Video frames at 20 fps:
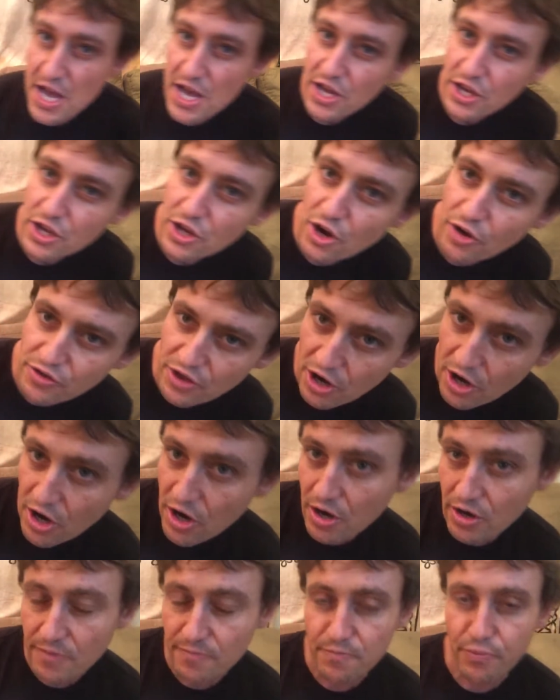You know,
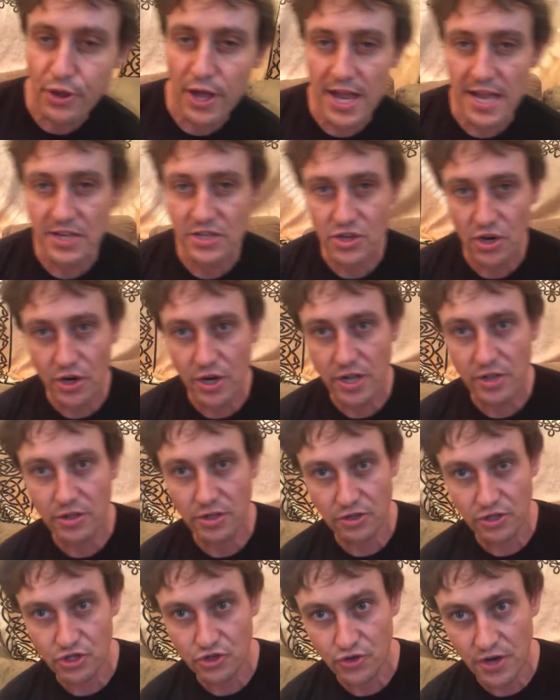they're playing dirty
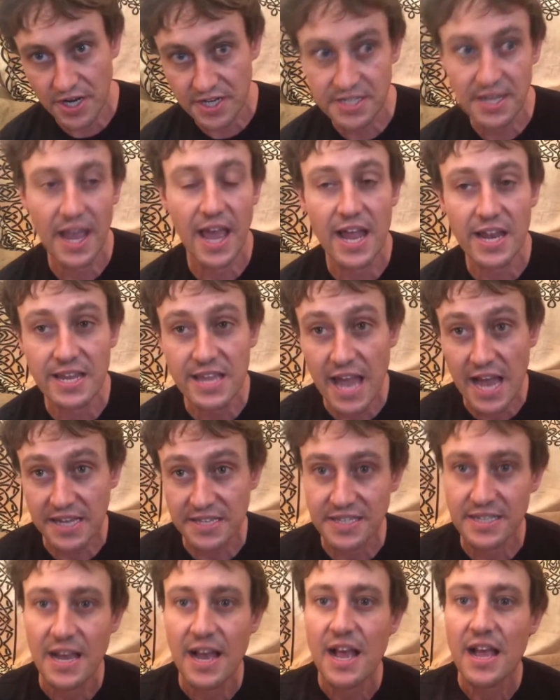little tricks. And
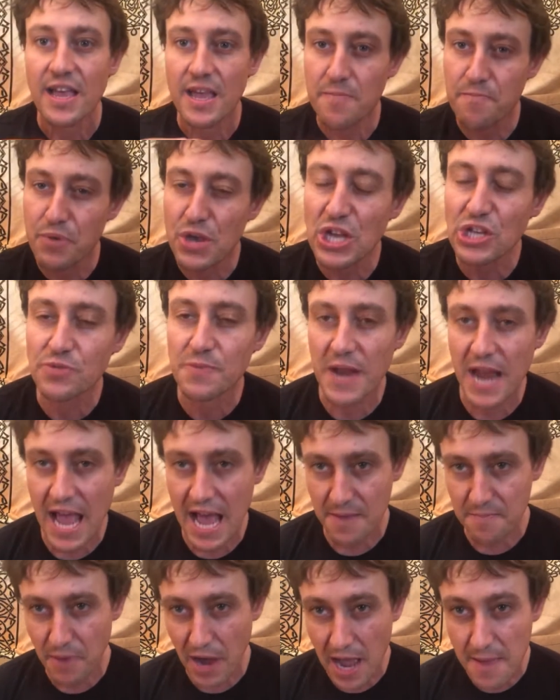yes, impeachment
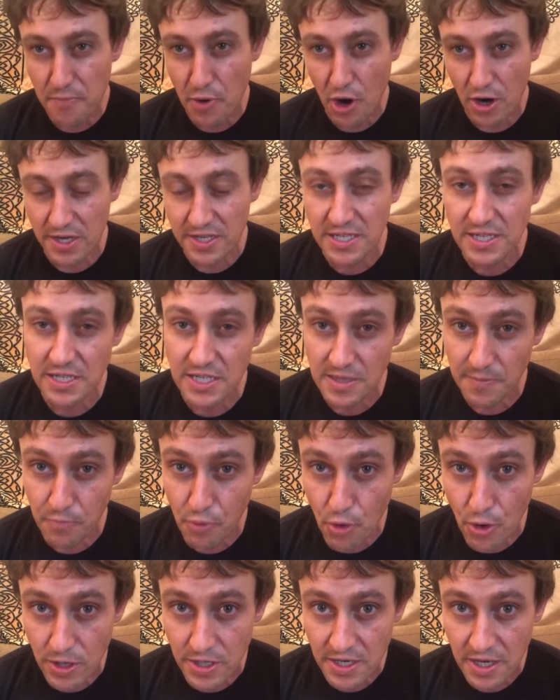had bipartisan
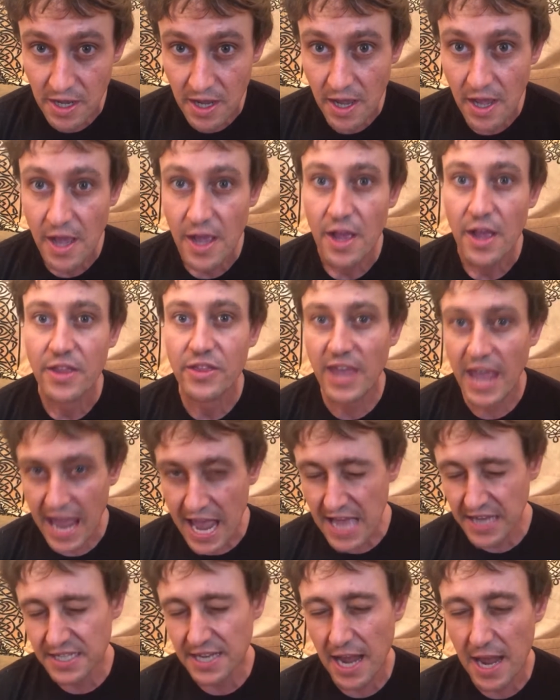support. The
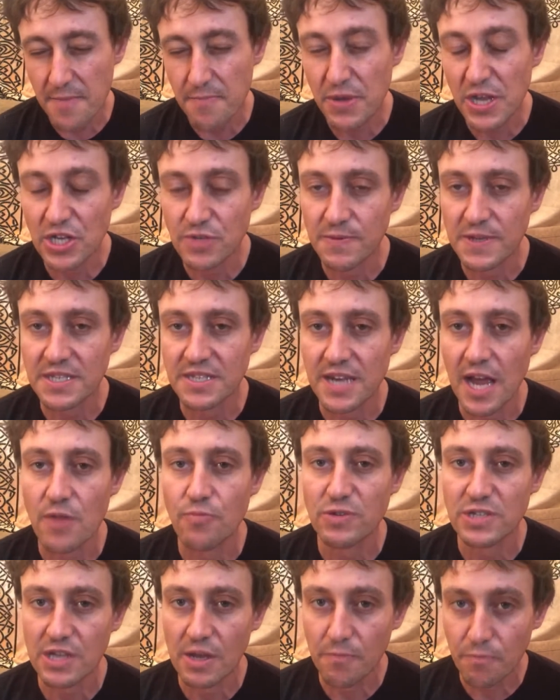anti-impeachment side
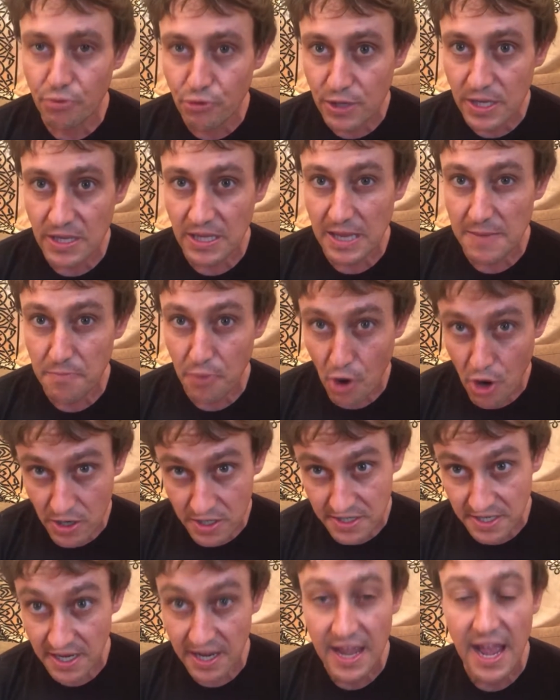was completely
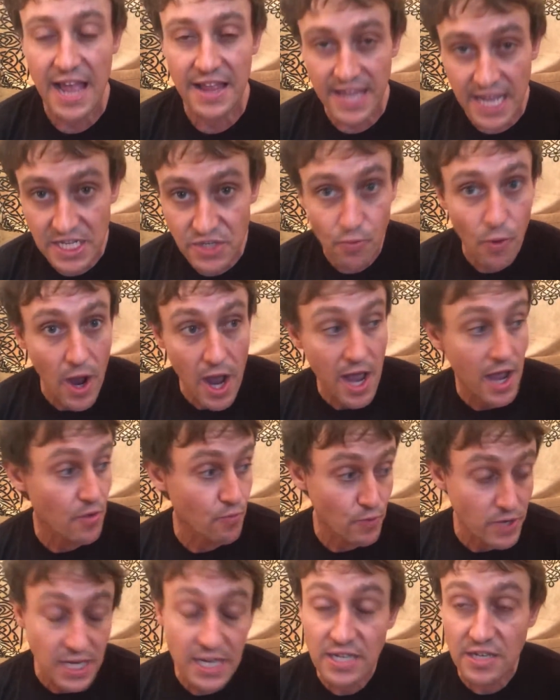partisan. And that's why
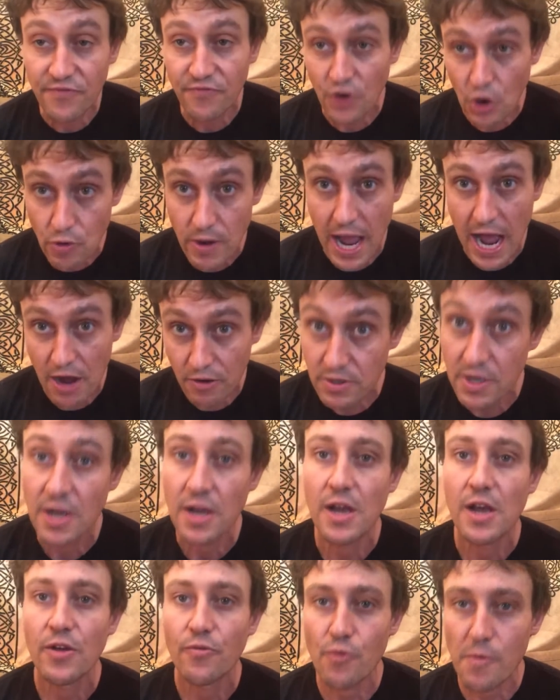we need to vote out
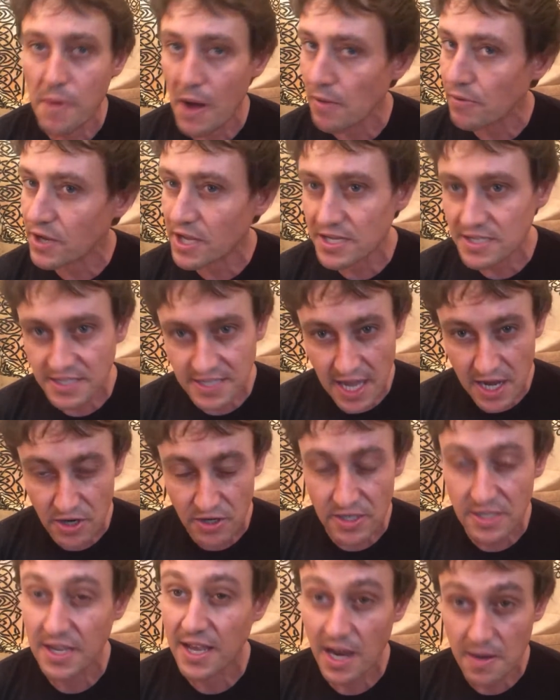Republican
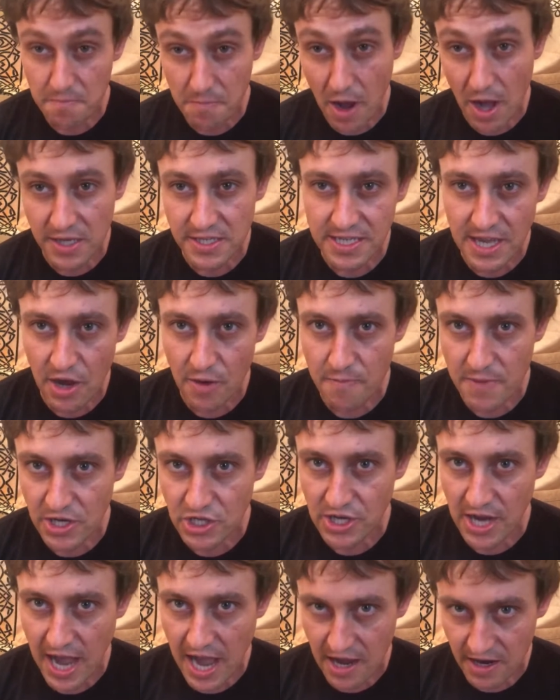senators, get Moscow Mitch
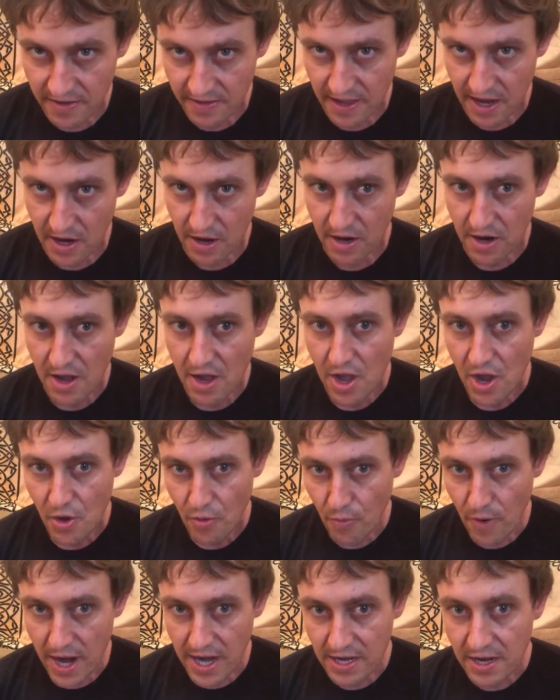out of there,
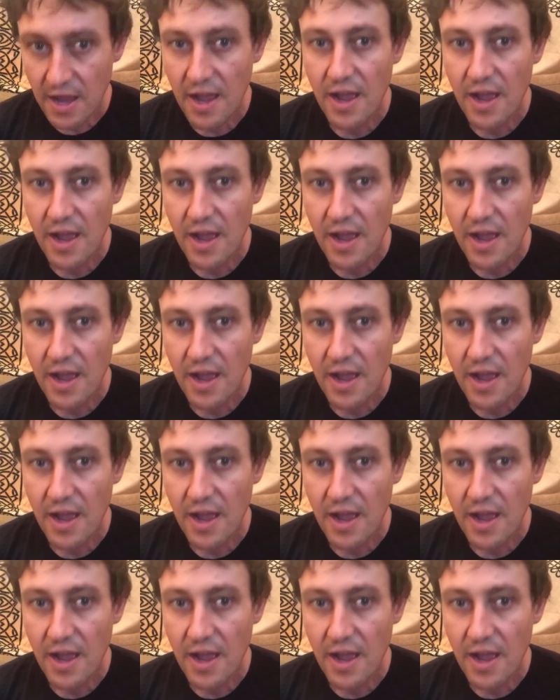right?